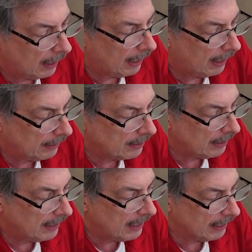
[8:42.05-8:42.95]
onto
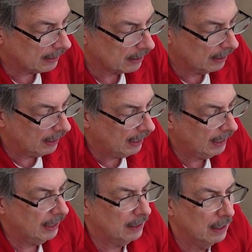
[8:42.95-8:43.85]
the end.
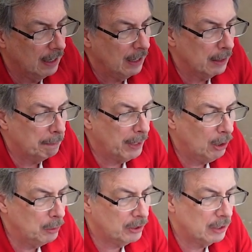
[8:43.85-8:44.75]
And the
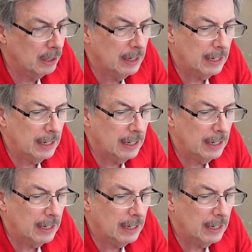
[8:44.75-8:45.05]
post